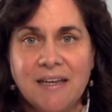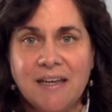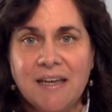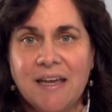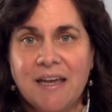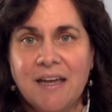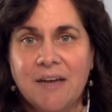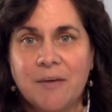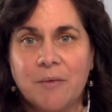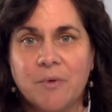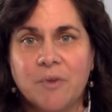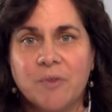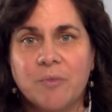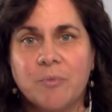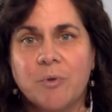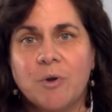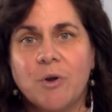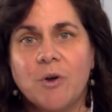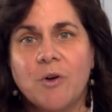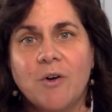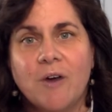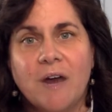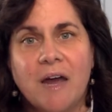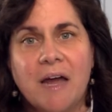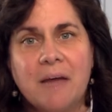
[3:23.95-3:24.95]
and with
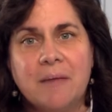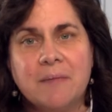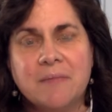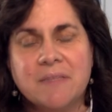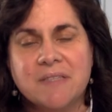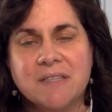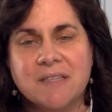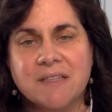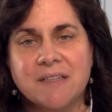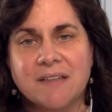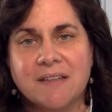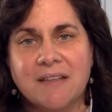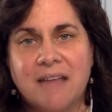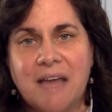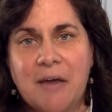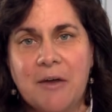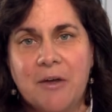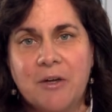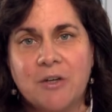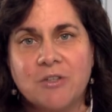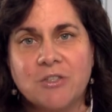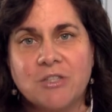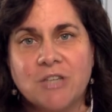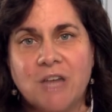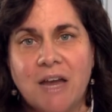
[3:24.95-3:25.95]
programs that allow
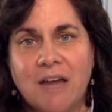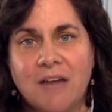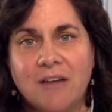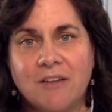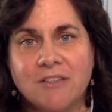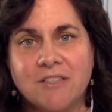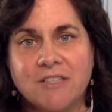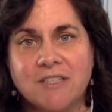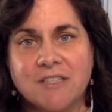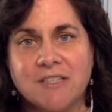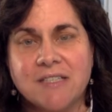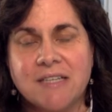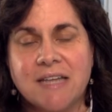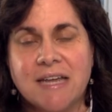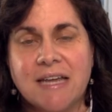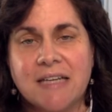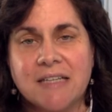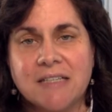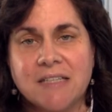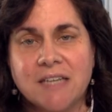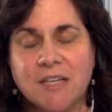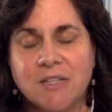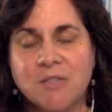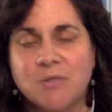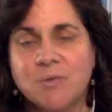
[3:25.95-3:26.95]
your child to stay in
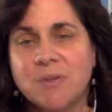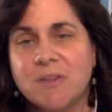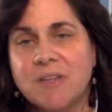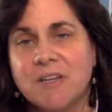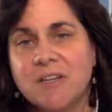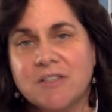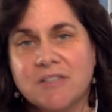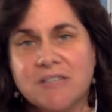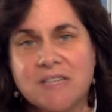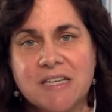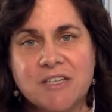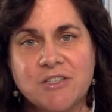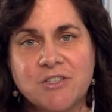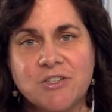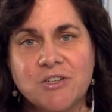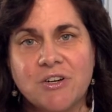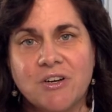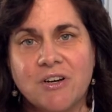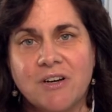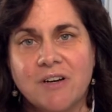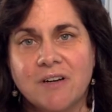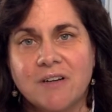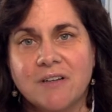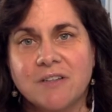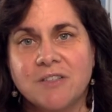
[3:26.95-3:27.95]
touch with their
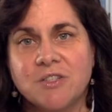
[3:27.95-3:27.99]
teacher,